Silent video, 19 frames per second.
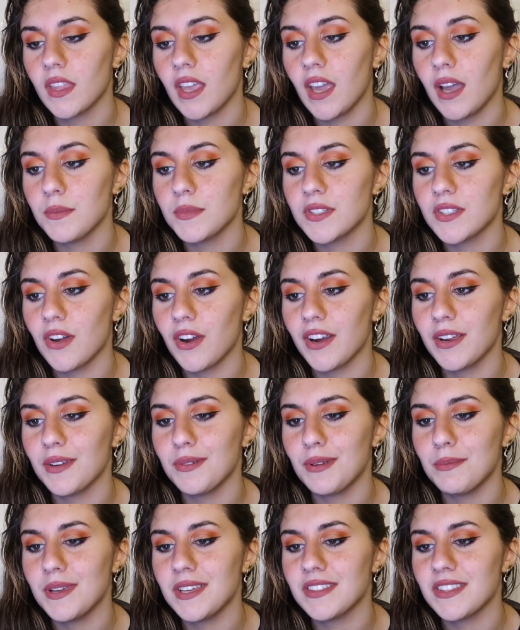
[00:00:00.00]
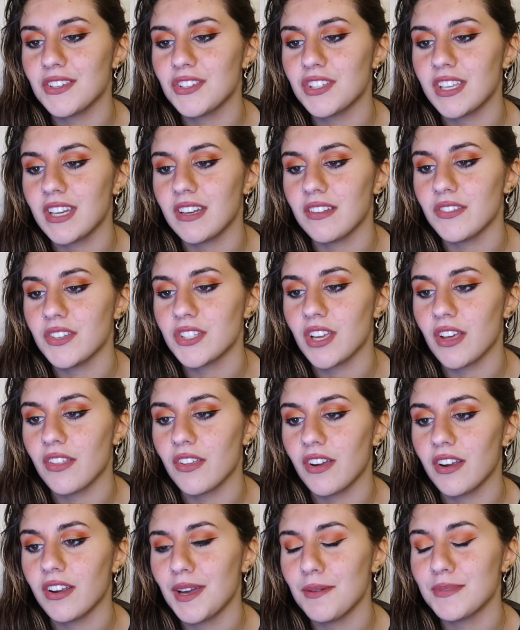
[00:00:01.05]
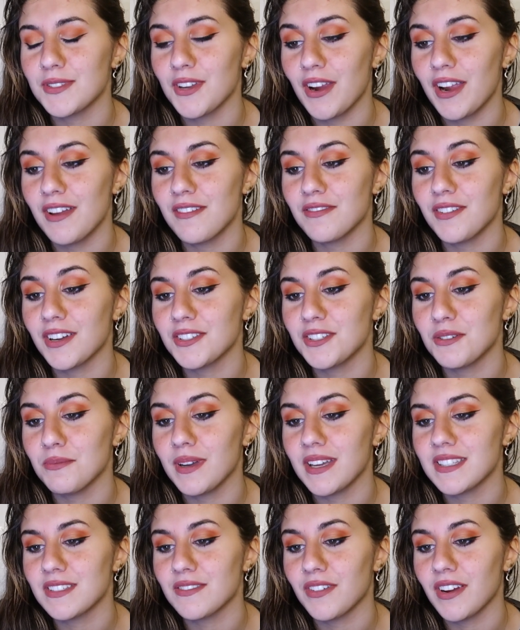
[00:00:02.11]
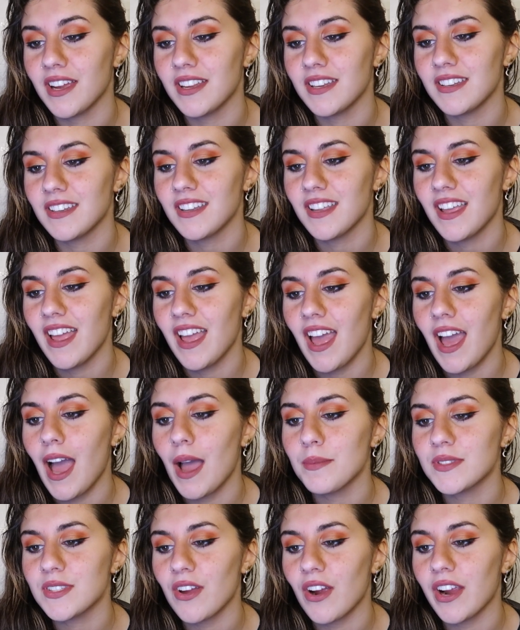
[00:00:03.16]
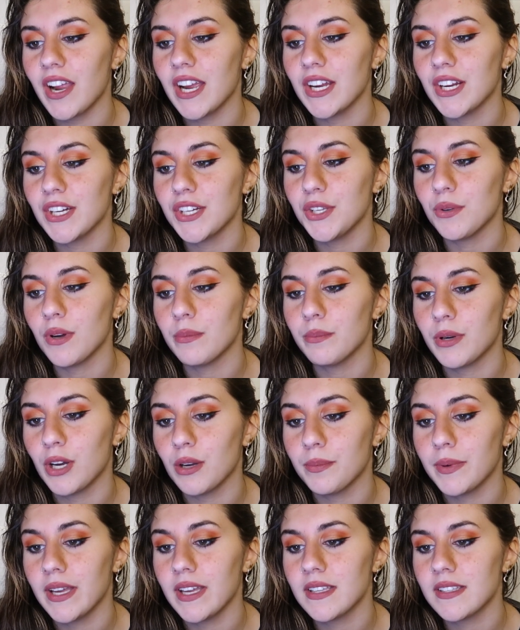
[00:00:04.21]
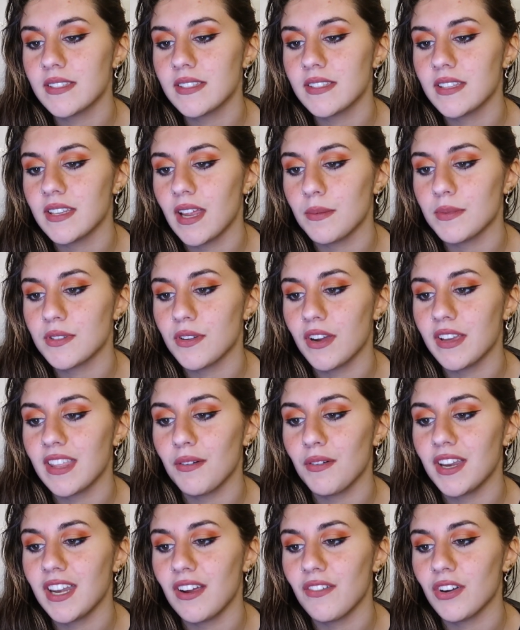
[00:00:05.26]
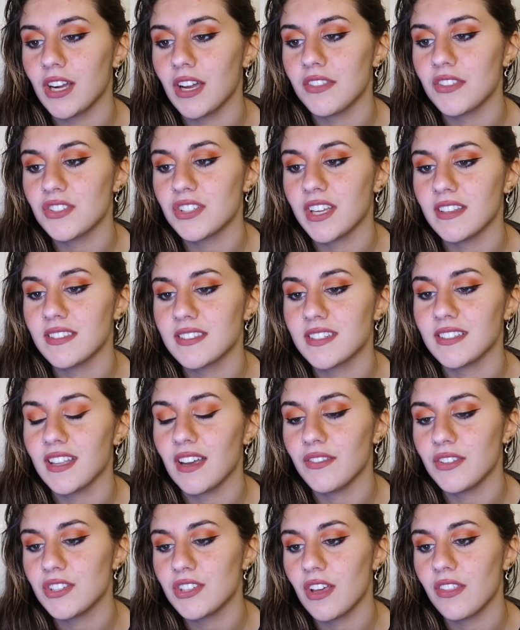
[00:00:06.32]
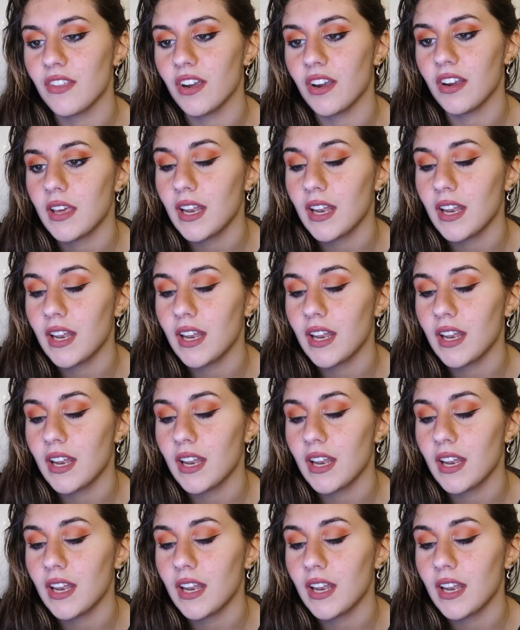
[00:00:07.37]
I'm sorry we beat the shit out of each other. I'm sorry I f***ed your best friend. I'm sorry I hurt you on purpose. And I'm sorry that we never got the chance to love each other.